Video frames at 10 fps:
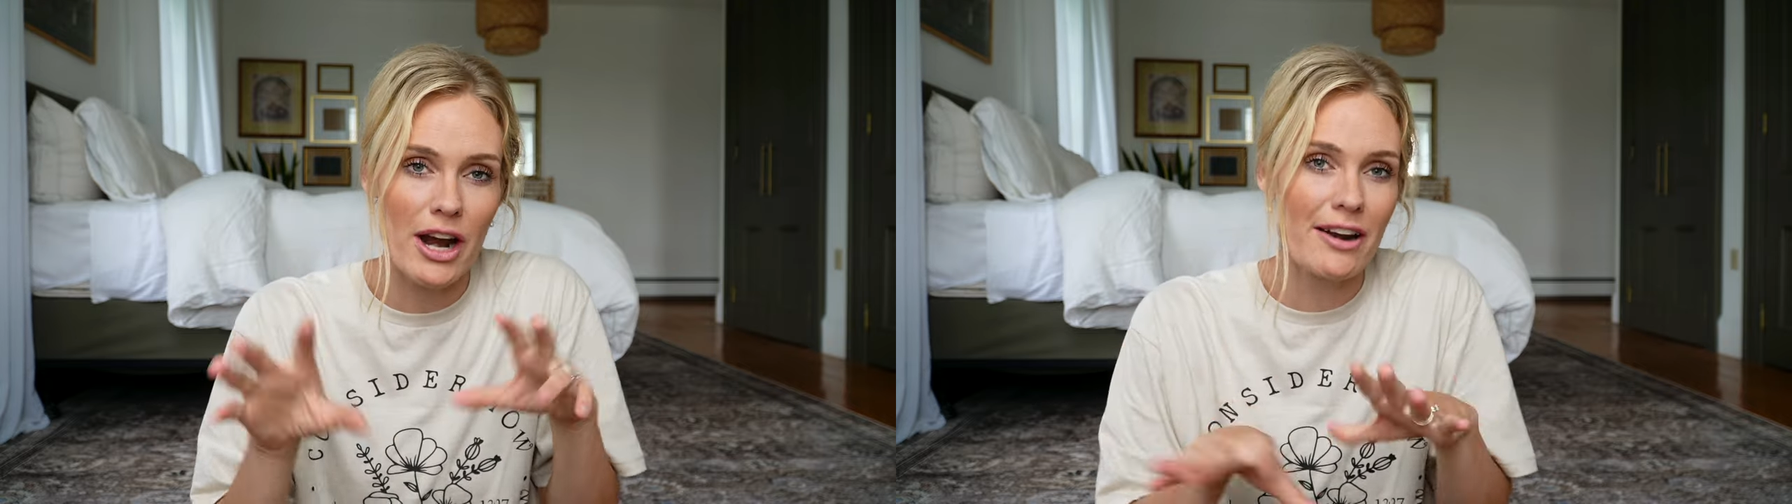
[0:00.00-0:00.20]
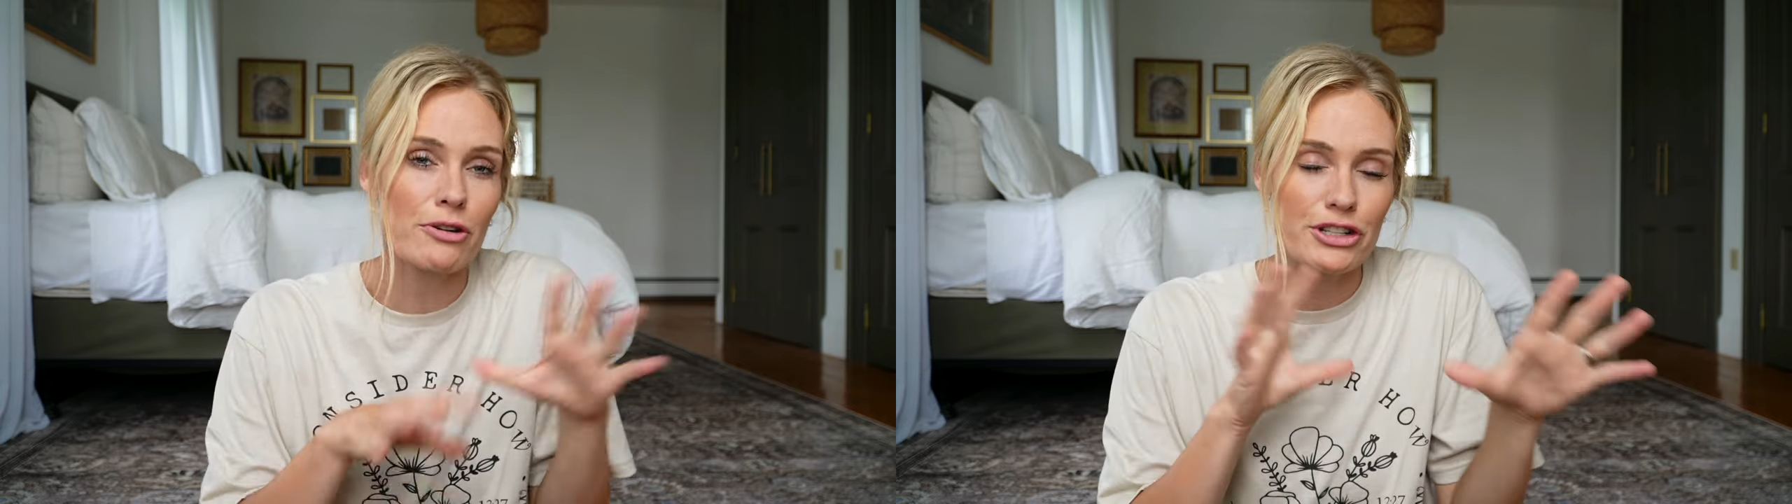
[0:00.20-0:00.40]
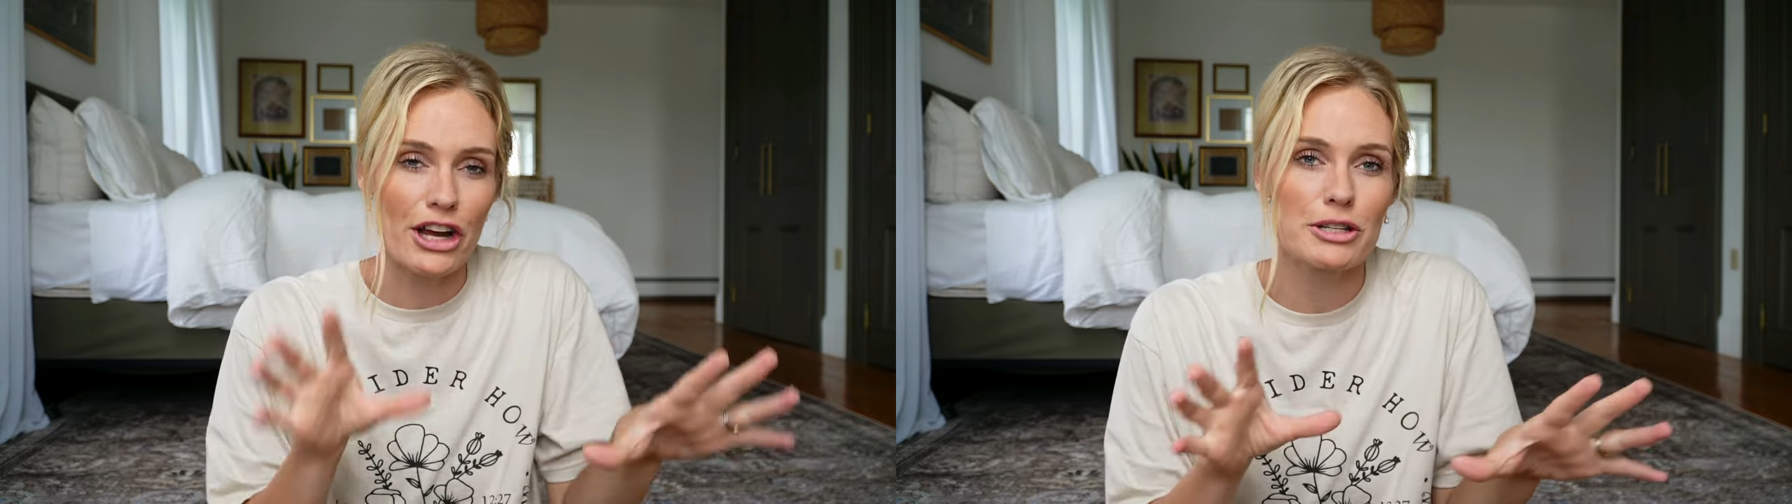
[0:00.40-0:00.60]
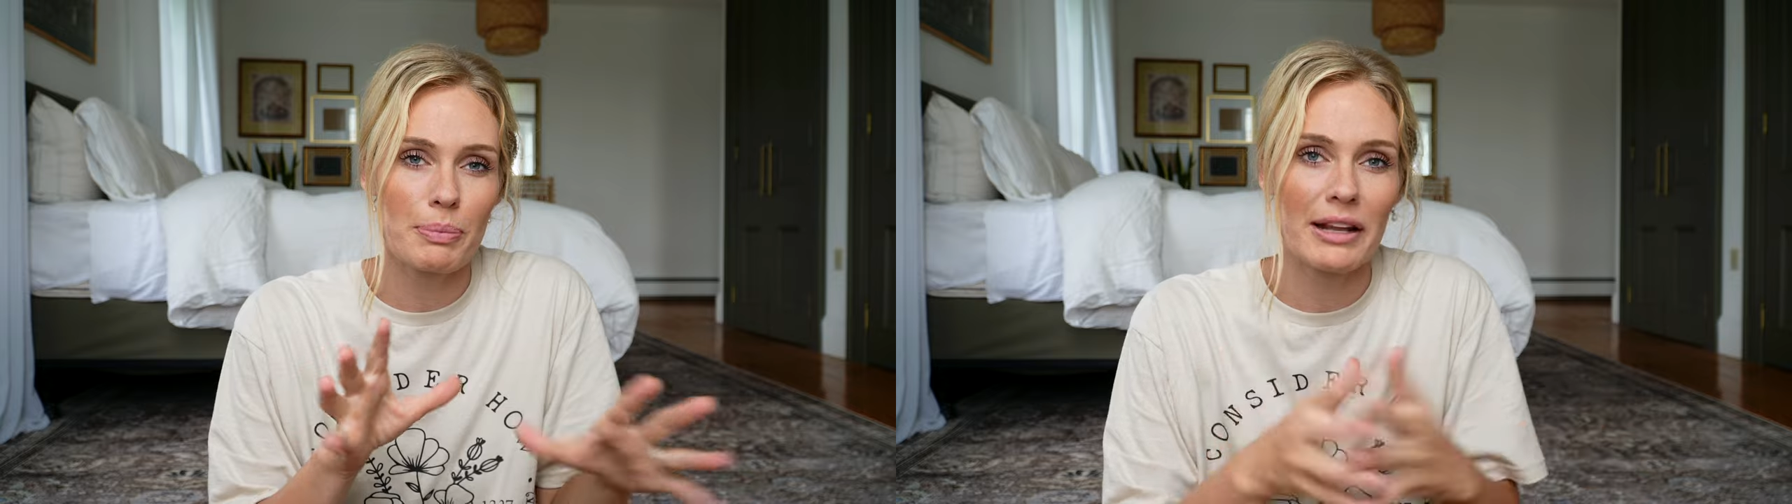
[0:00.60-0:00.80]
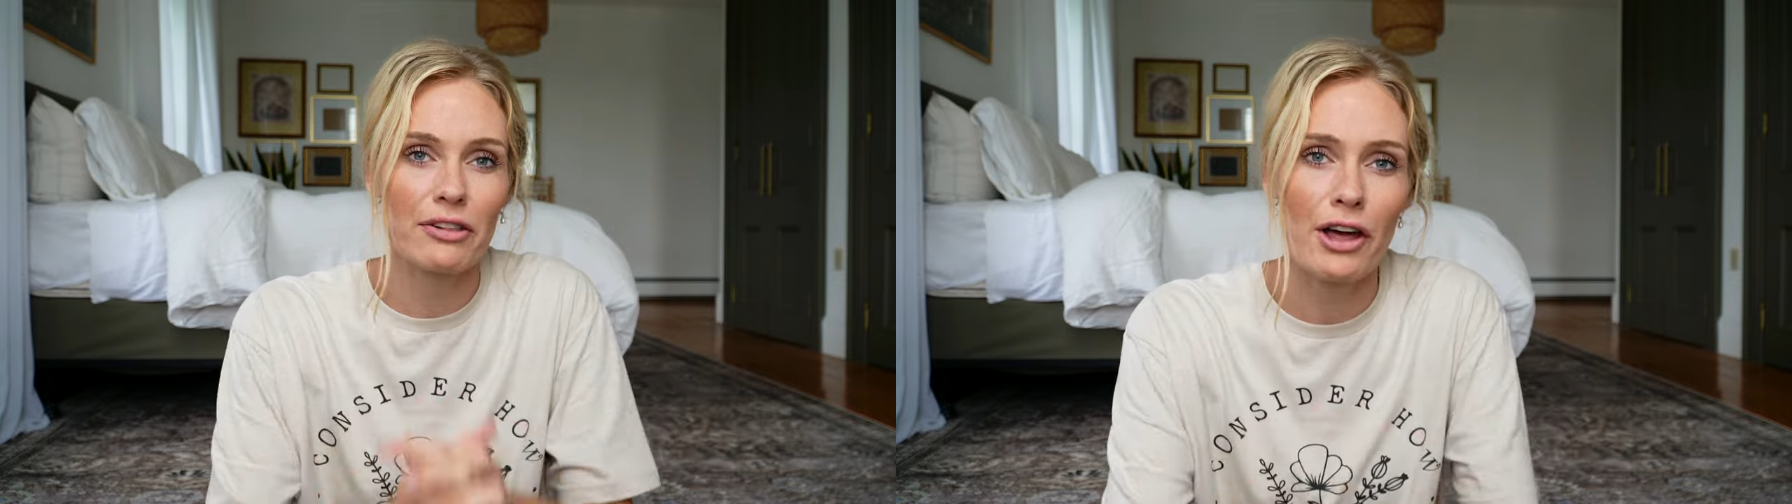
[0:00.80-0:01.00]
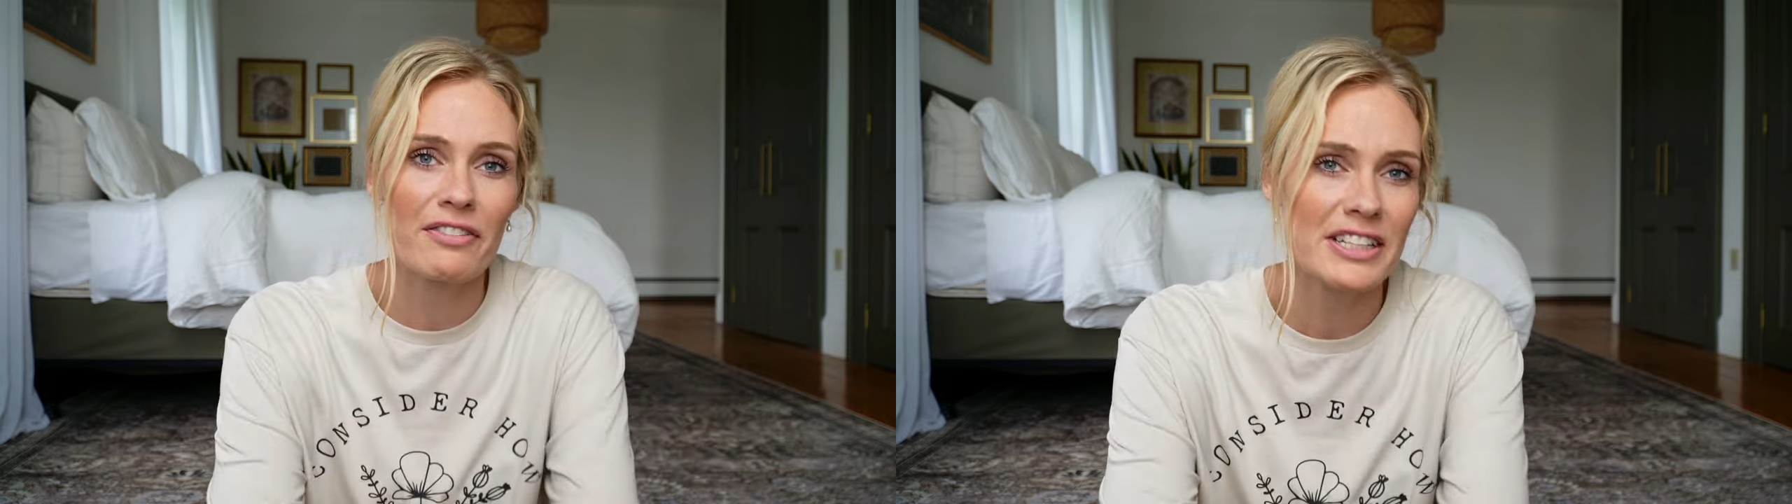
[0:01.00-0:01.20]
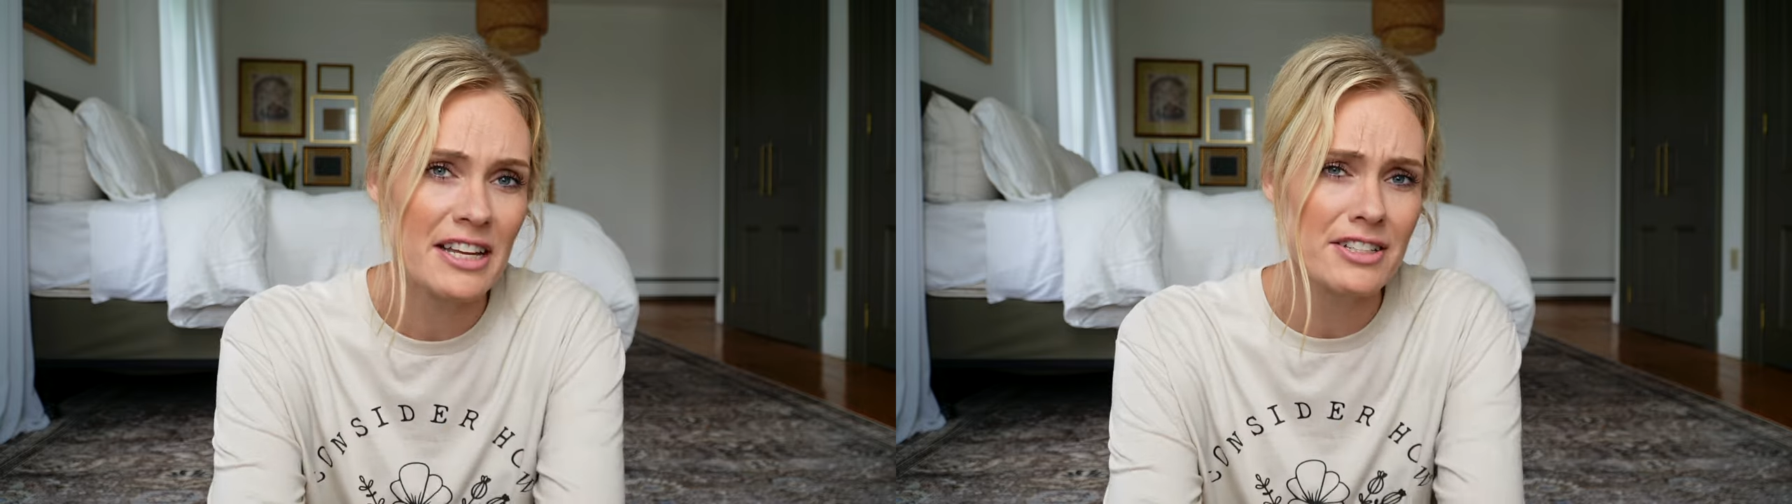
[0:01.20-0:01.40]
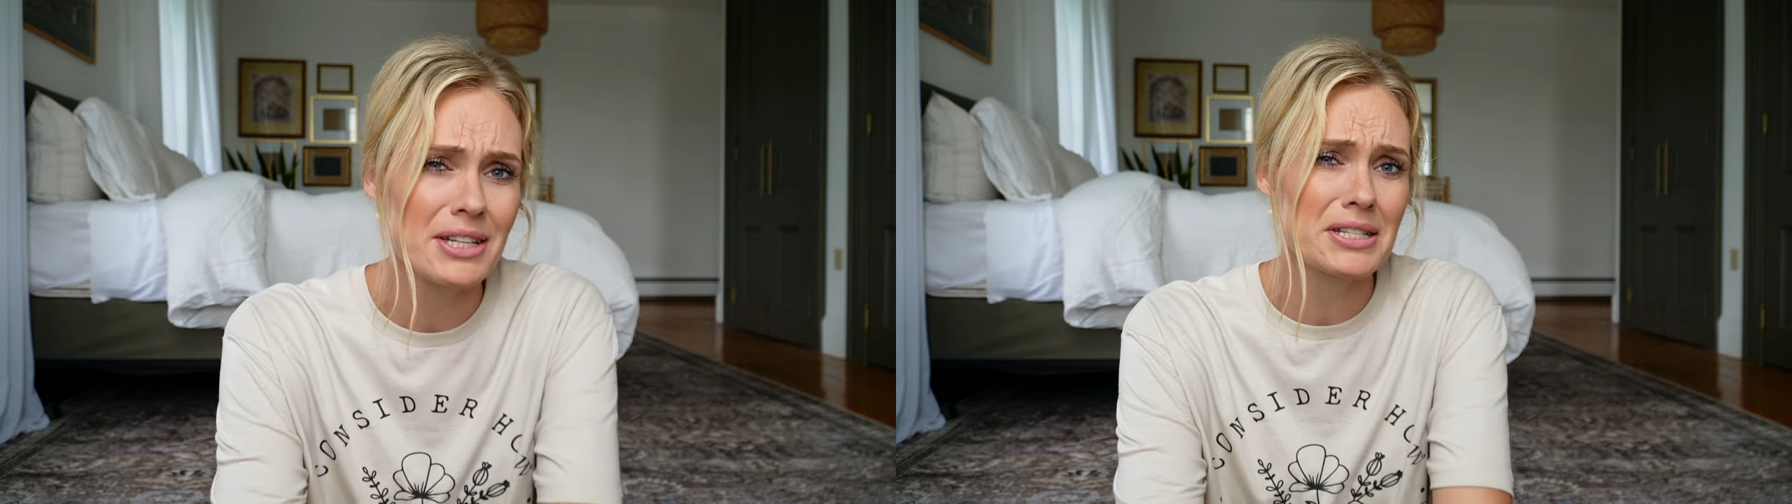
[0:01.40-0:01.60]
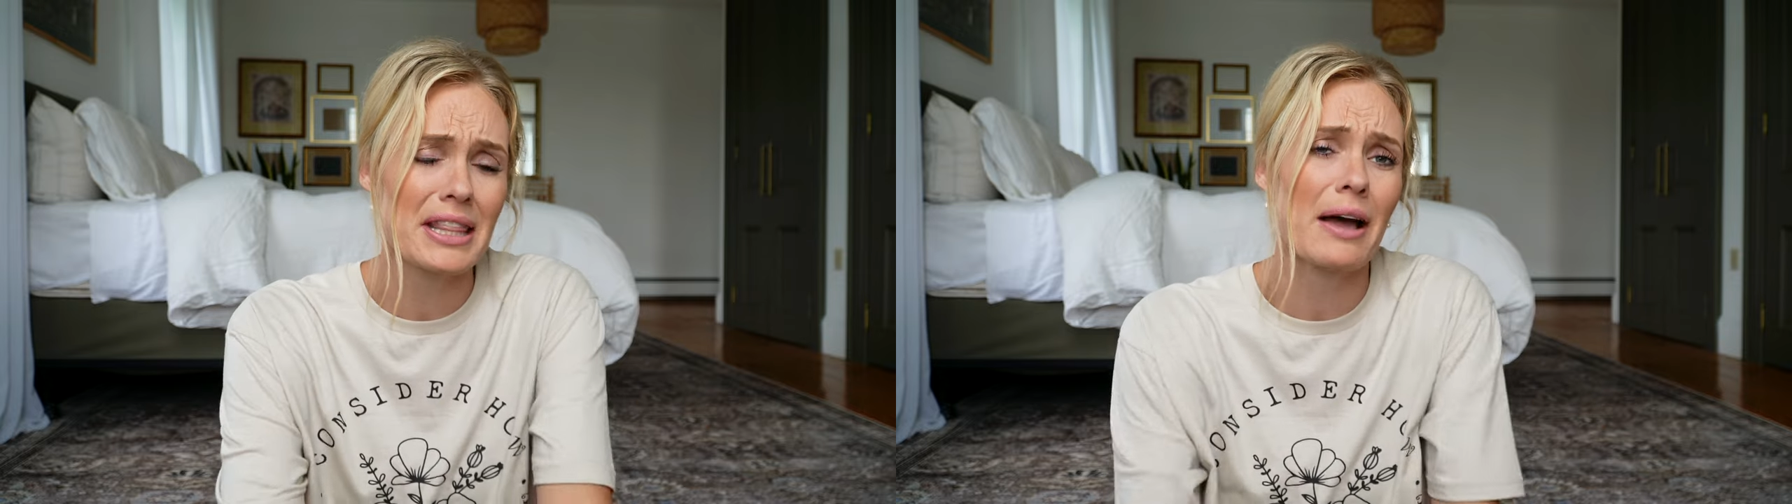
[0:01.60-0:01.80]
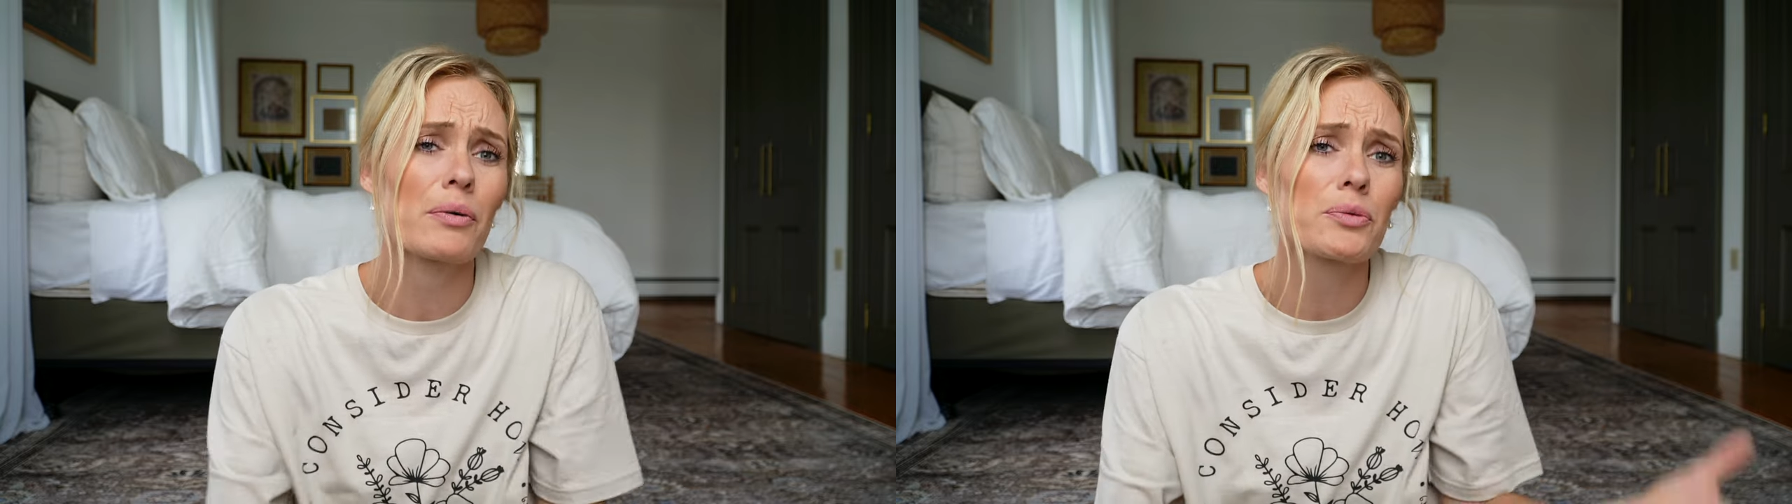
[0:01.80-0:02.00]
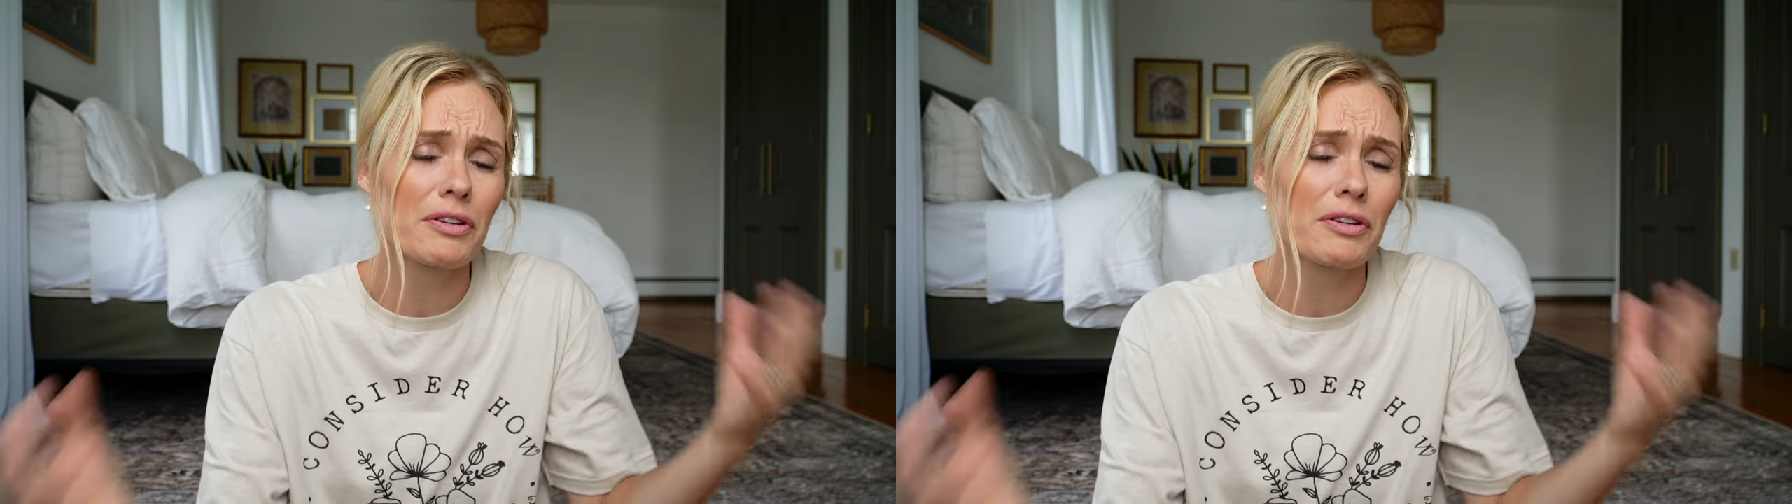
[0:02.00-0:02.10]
I know Josh paid a lot of attention to that when